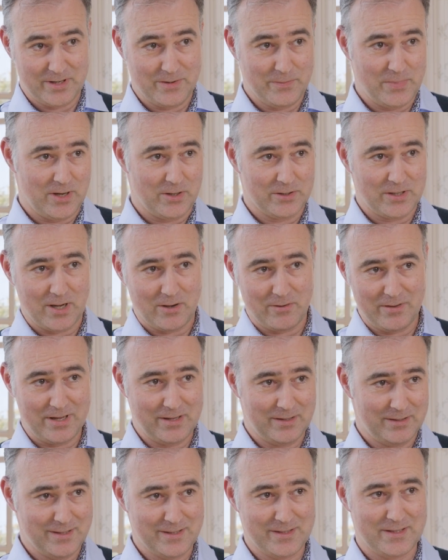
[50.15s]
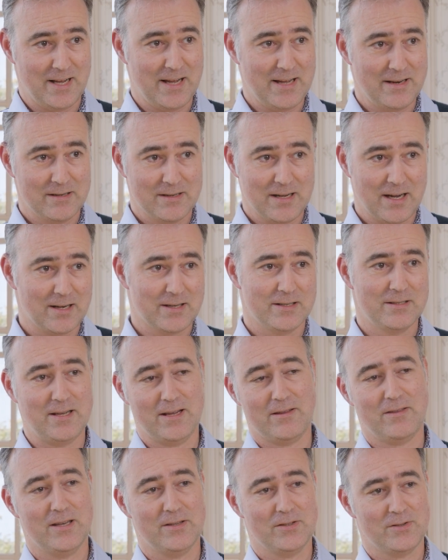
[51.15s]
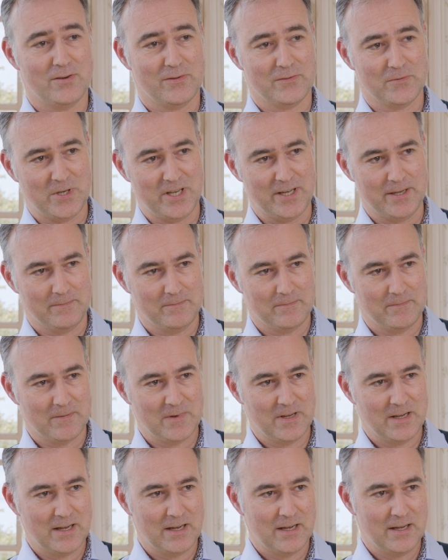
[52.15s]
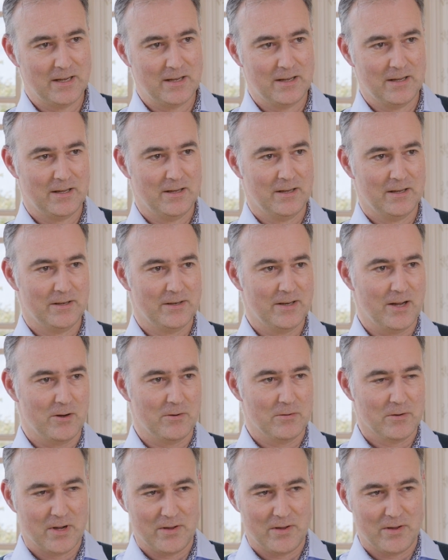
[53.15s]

about how they design and architect their software. Now,